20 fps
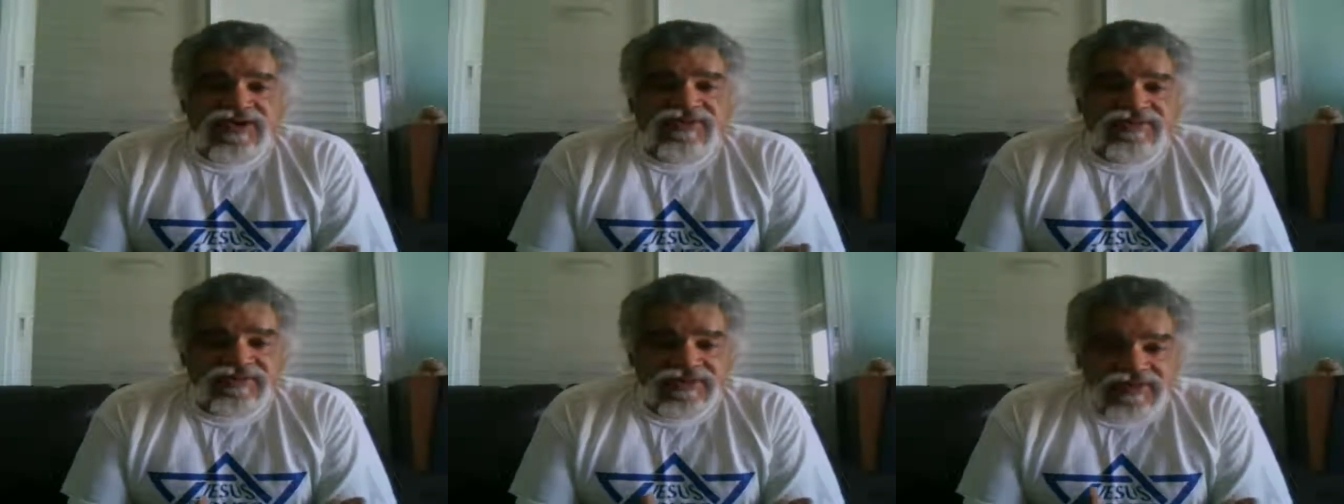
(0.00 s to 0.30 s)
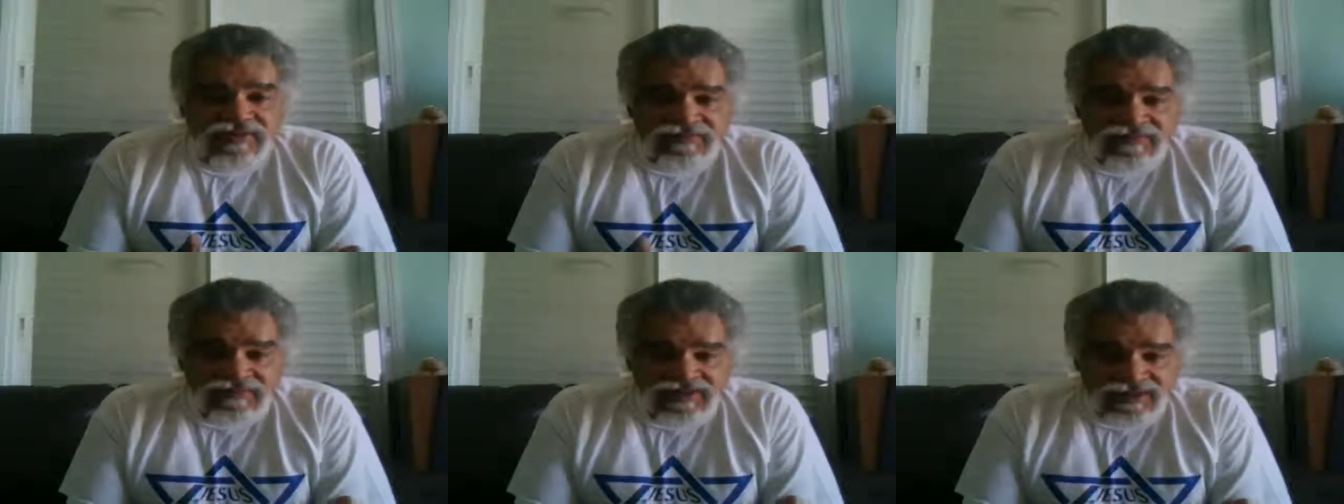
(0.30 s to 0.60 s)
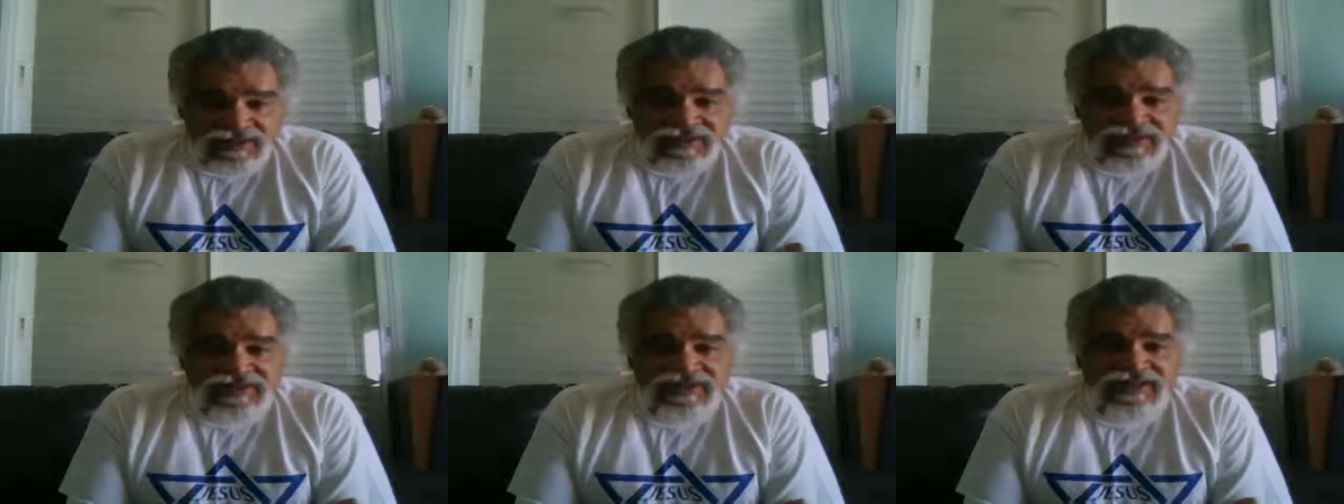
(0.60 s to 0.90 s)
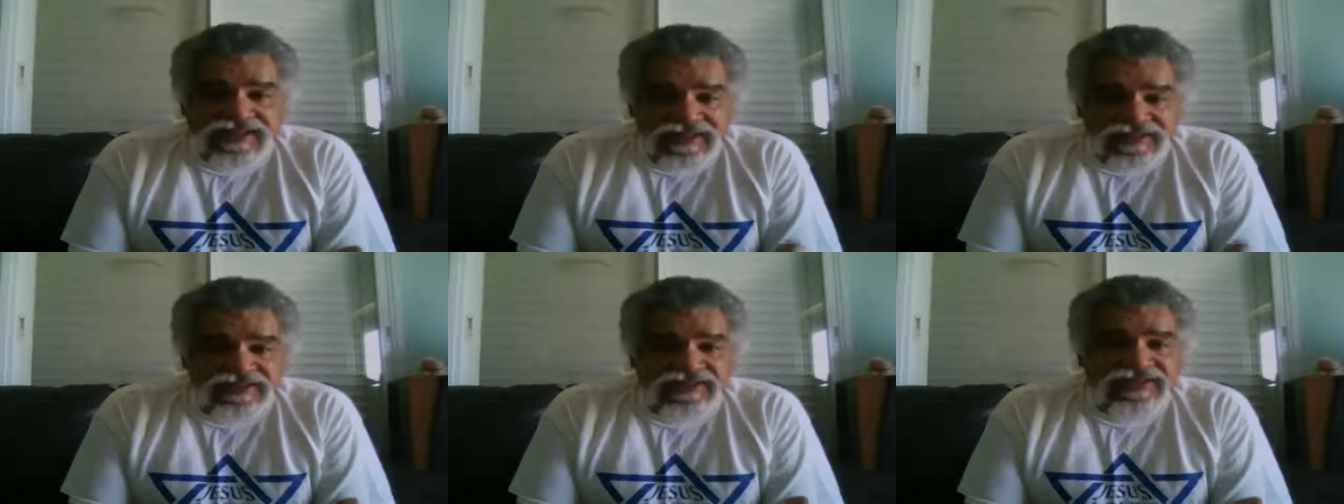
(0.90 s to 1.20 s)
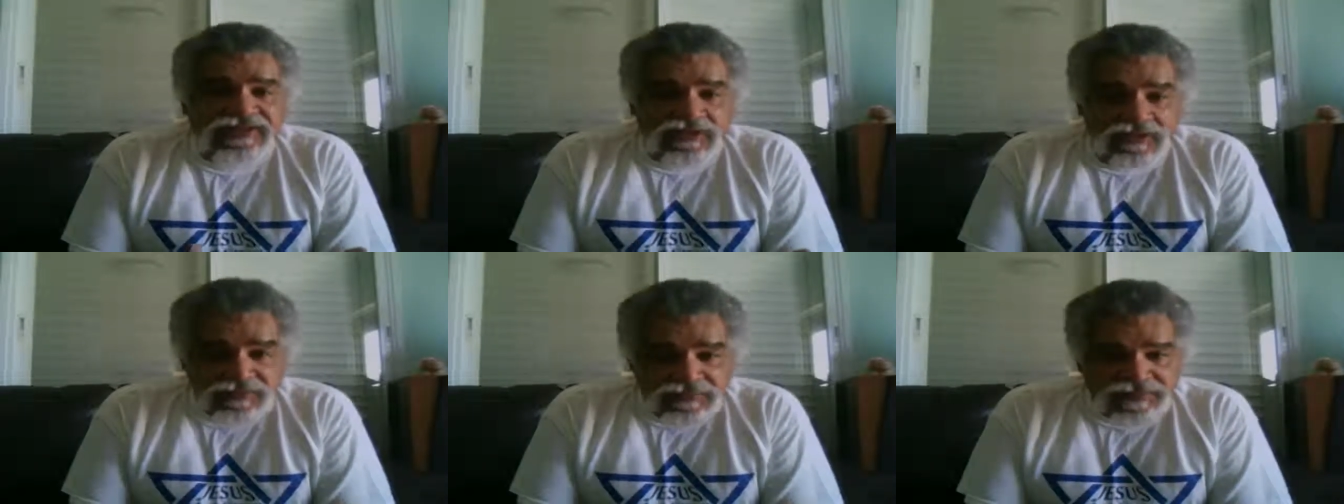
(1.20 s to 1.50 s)

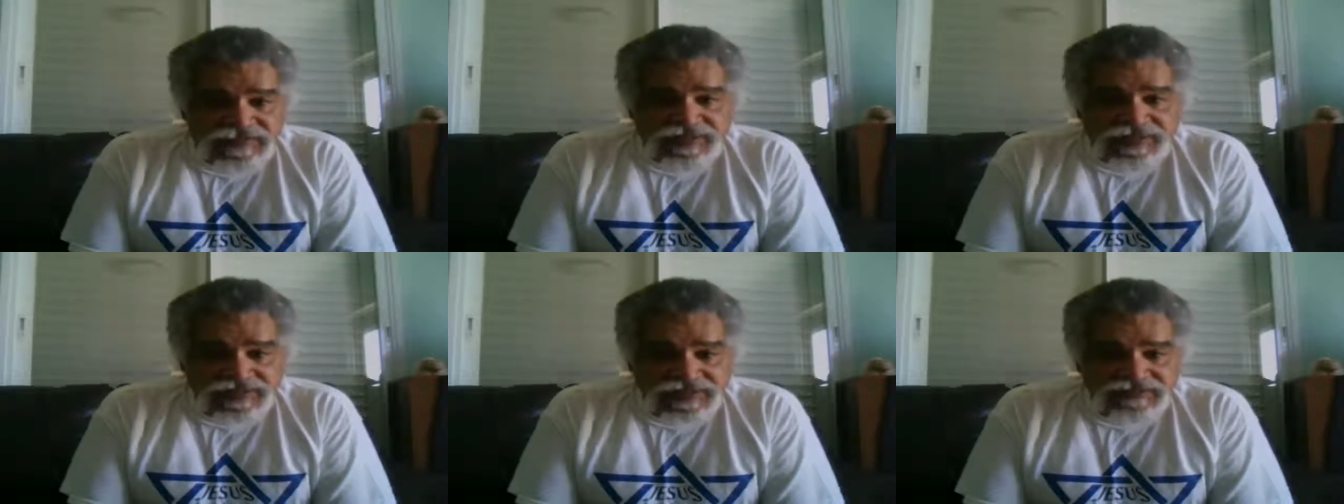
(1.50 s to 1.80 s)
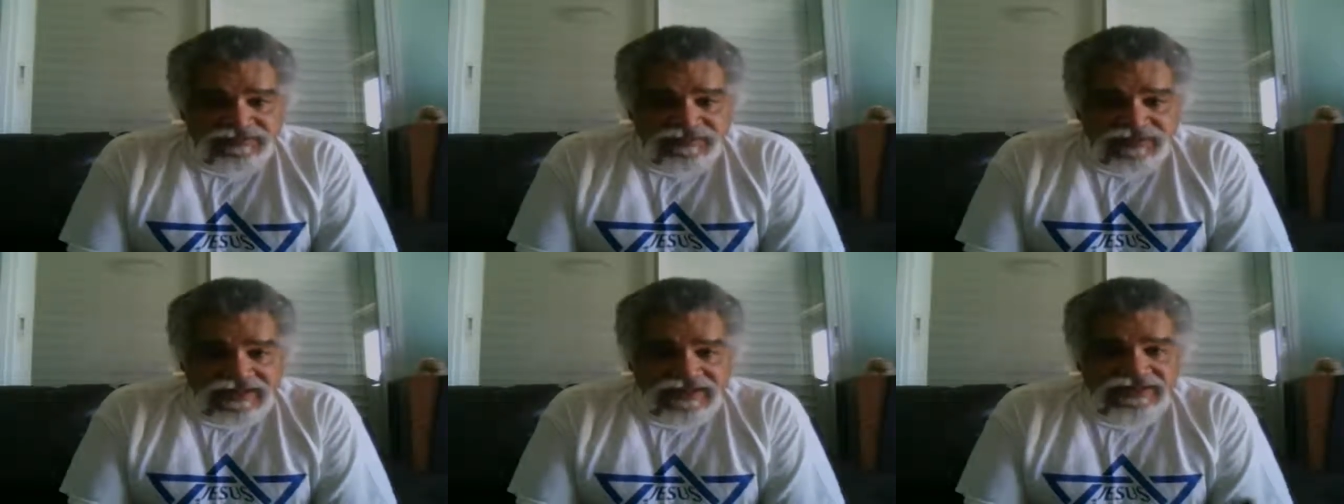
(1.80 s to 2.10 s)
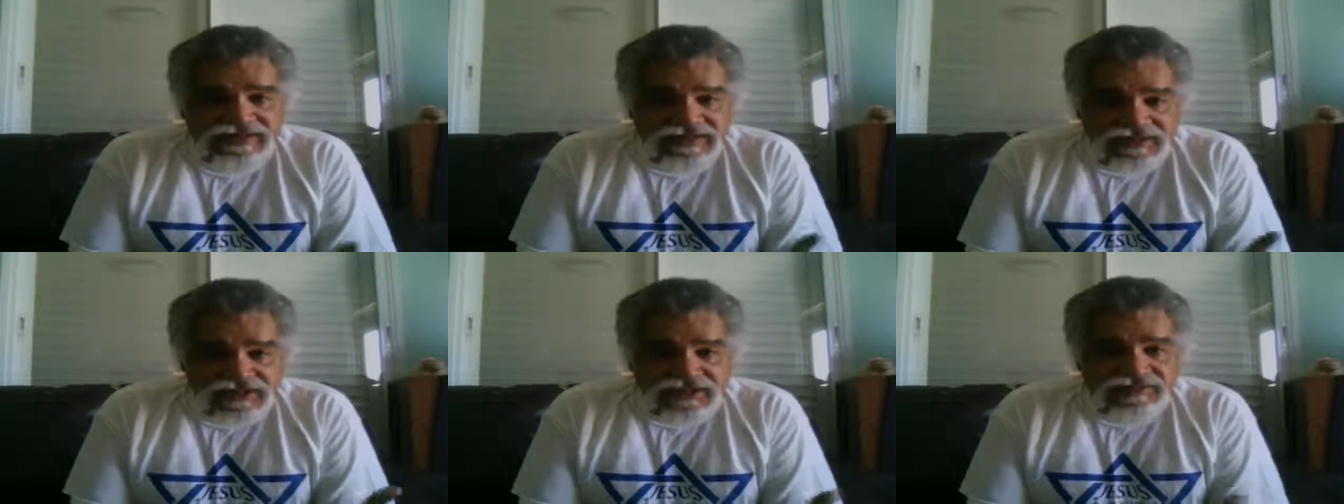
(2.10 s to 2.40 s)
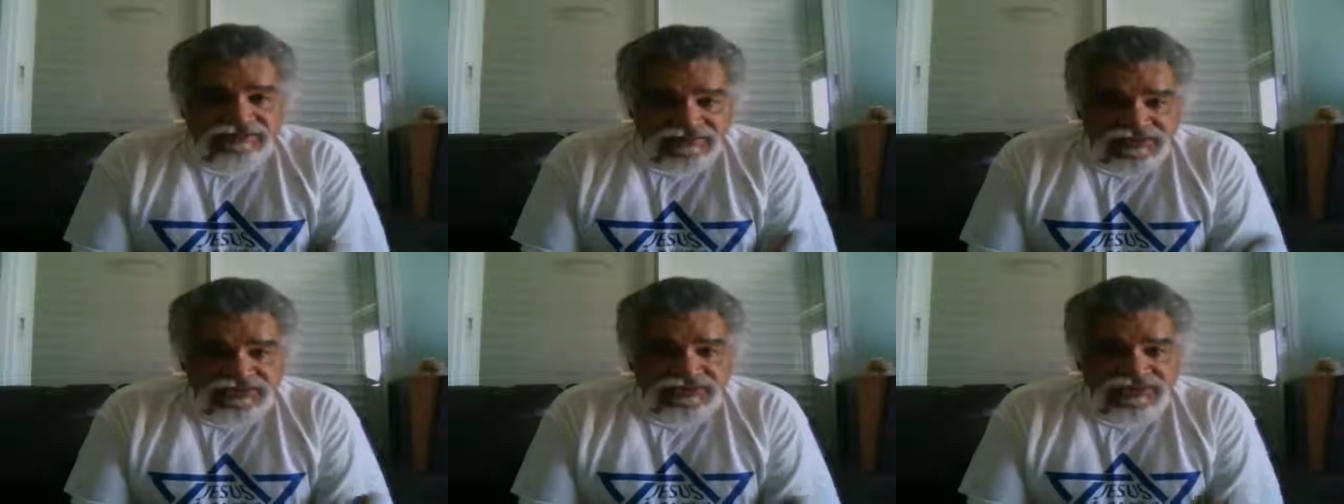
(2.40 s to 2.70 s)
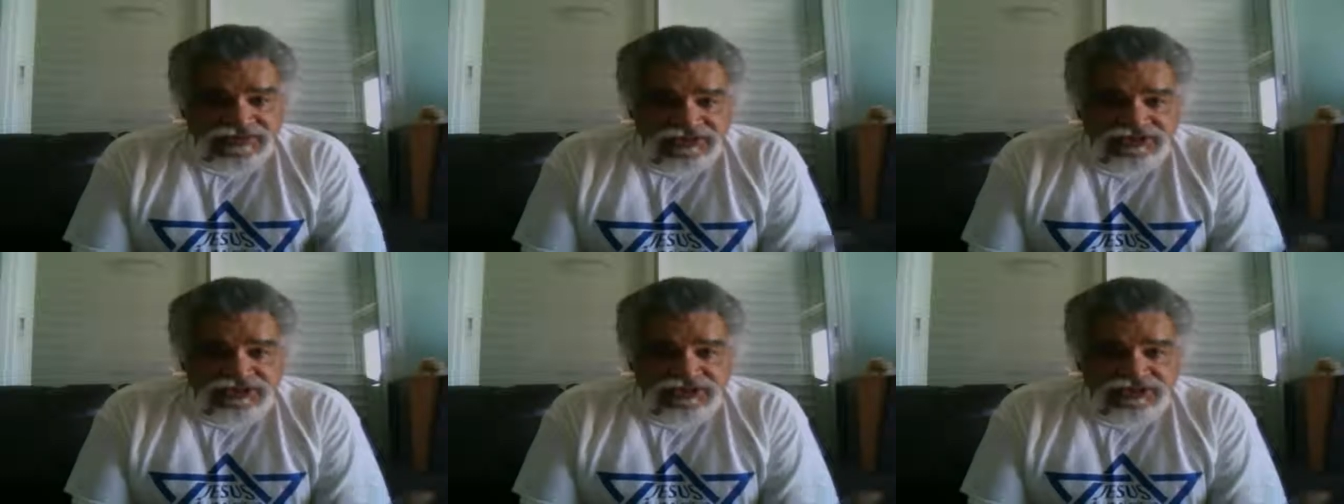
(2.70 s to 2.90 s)
converted Ethiopian, right?